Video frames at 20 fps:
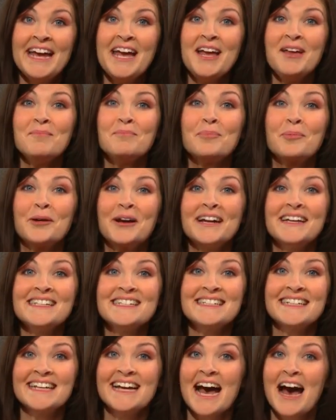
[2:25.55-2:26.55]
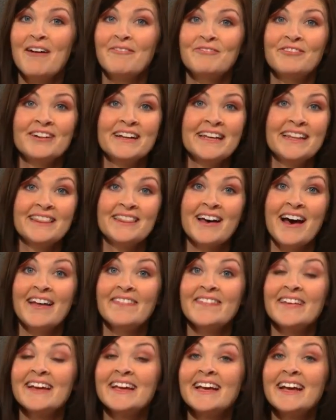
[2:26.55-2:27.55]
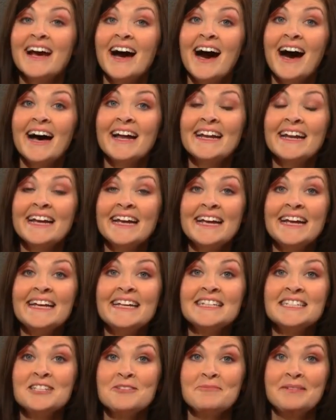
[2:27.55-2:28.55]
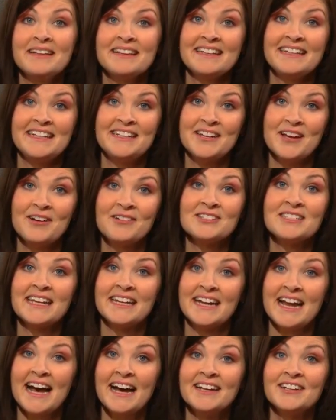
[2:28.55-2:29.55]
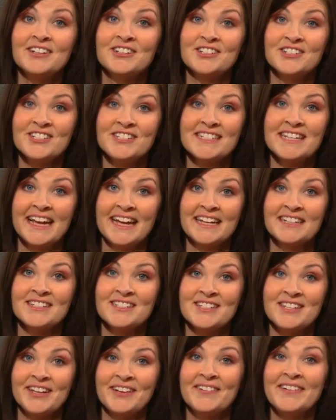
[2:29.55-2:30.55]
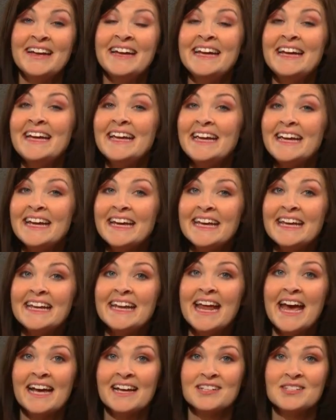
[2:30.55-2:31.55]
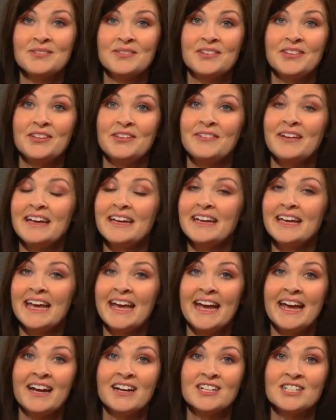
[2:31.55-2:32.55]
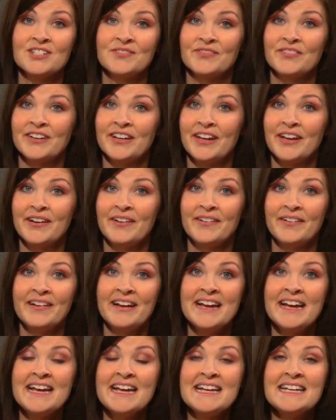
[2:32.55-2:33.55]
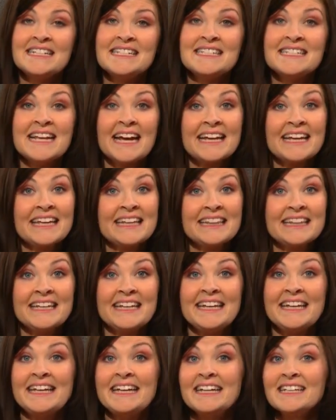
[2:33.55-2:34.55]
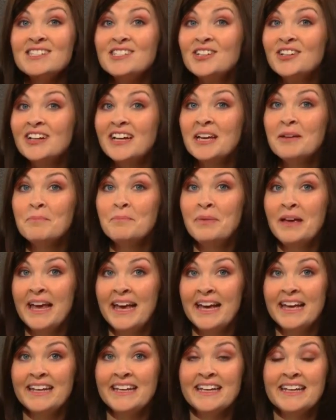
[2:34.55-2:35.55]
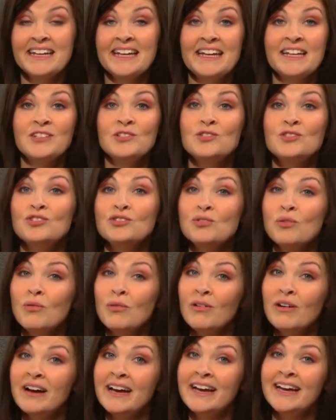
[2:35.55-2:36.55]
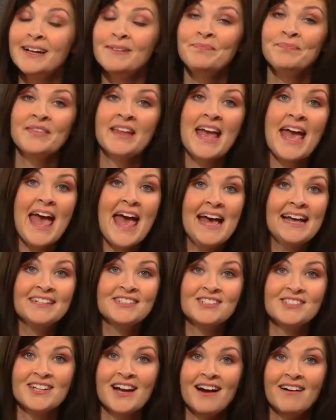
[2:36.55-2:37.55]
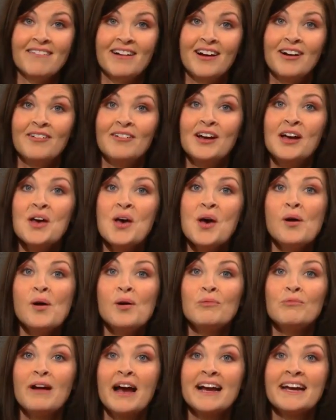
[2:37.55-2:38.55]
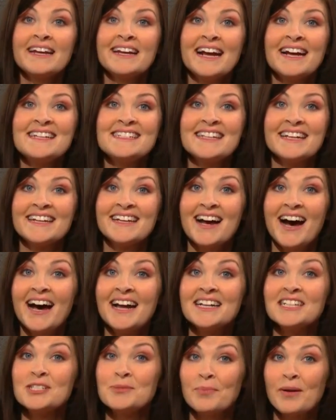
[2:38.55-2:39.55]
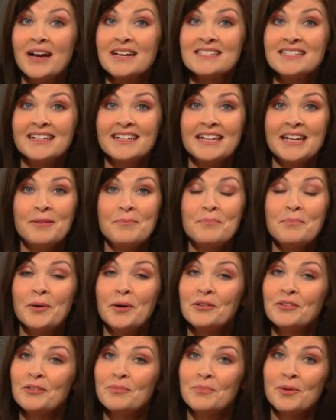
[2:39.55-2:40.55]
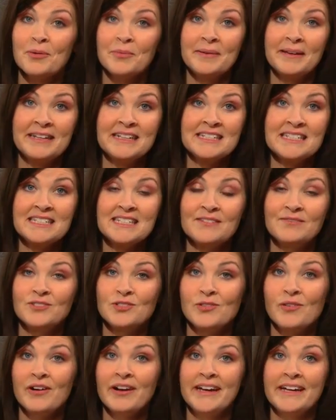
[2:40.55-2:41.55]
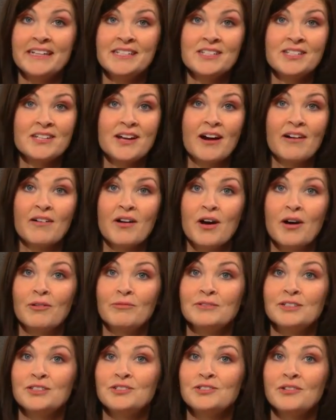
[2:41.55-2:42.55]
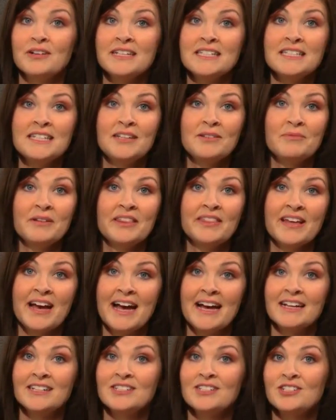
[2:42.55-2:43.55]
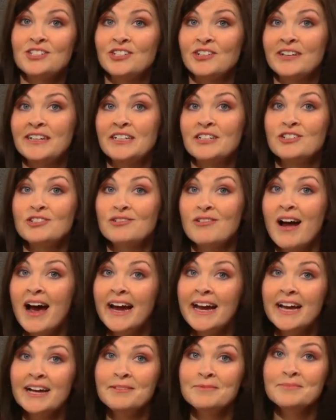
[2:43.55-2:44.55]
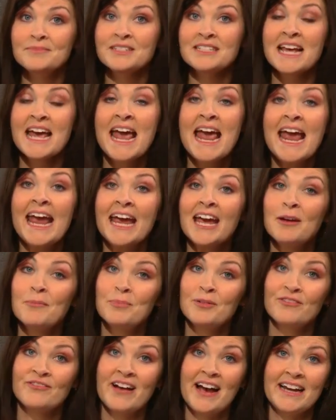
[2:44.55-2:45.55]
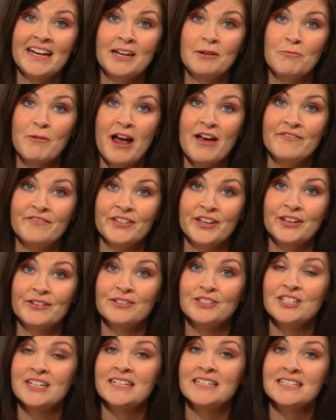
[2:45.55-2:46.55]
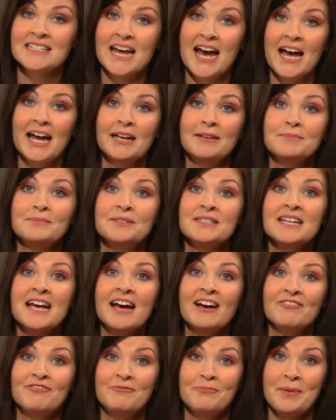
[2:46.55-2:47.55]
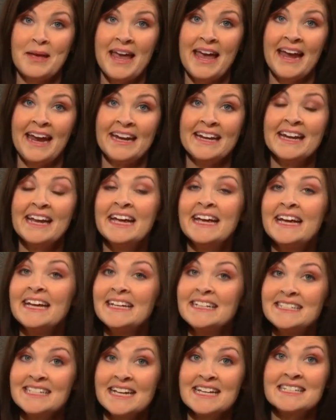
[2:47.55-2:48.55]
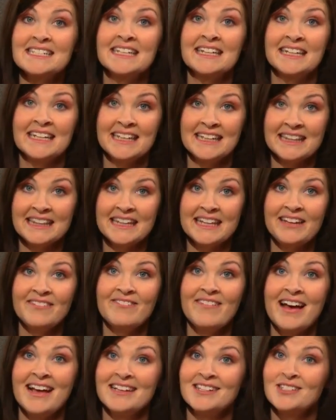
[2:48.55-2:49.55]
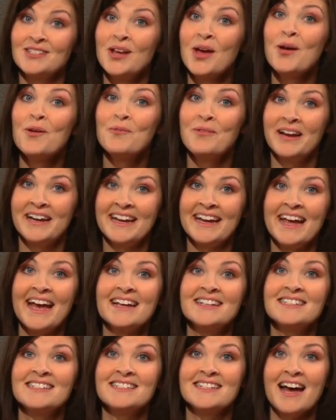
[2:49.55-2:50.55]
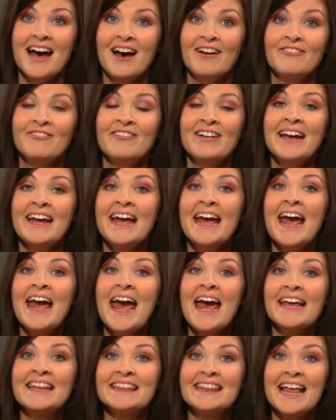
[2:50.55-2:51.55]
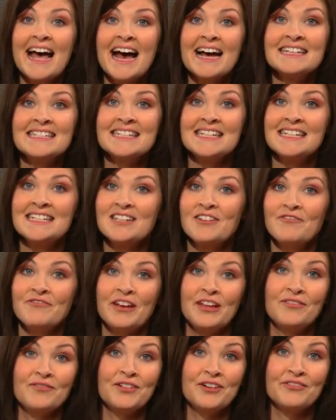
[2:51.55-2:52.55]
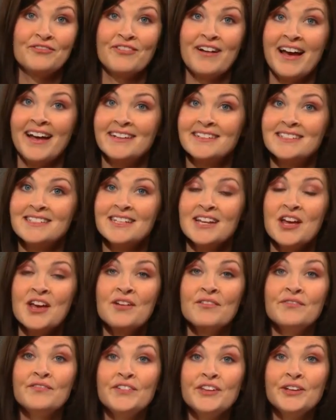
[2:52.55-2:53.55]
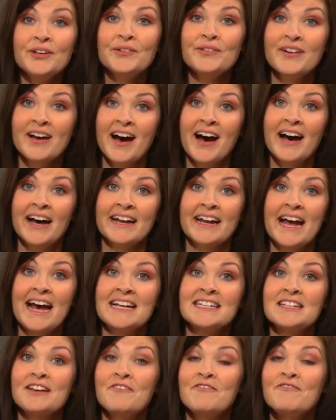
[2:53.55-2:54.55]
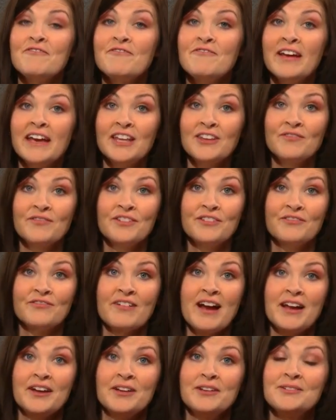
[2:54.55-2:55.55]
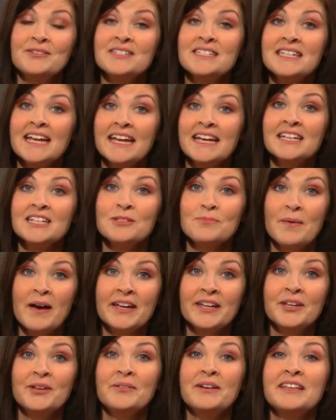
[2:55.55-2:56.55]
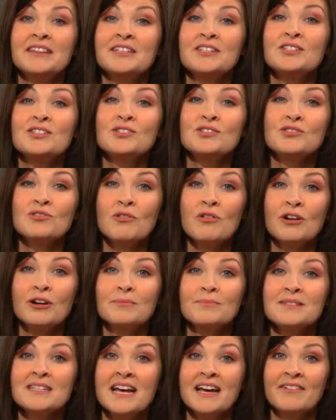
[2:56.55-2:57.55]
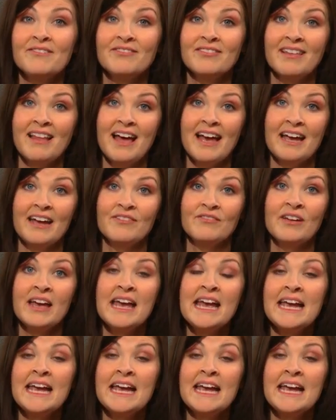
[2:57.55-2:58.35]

Embrace the comforting thought that God intimately knows and understands you. He connects with you and cares for you. Secondly, he is your companion in joy and sorrow. Recognize that God is present in both moments of joy and sorrow, rejoicing with us during triumphs and providing refuge in times of pain. He doesn't leave us when it gets tough. And last, he's a faithful friend. View God as a faithful friend who stands by you in the storms of life.